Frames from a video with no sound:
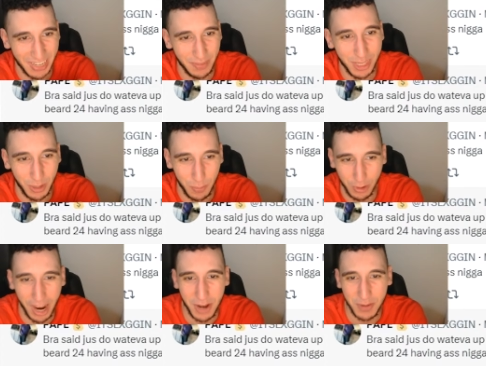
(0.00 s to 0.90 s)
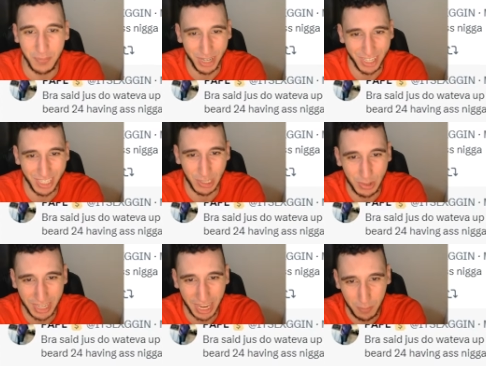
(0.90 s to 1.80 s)
me the brown beard,
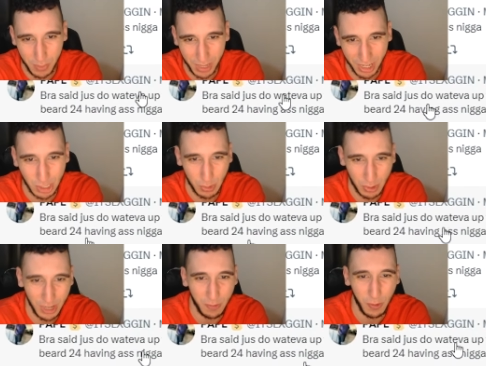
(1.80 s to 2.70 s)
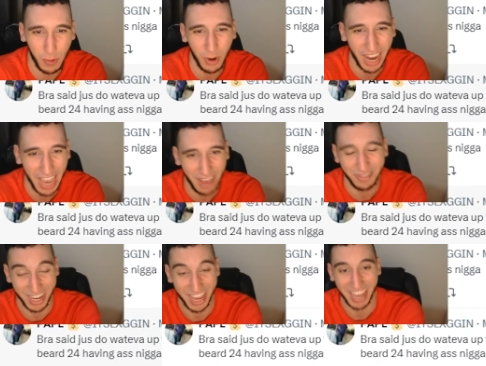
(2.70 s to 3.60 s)
2K beard, 24,
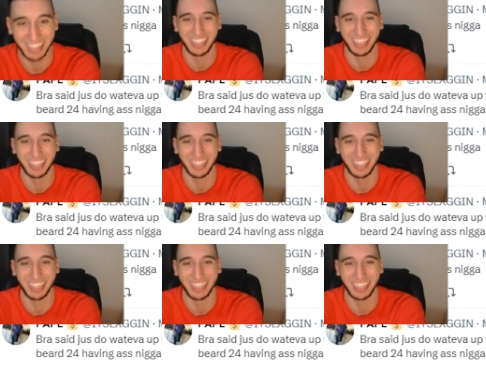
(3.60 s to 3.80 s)
haven't asked.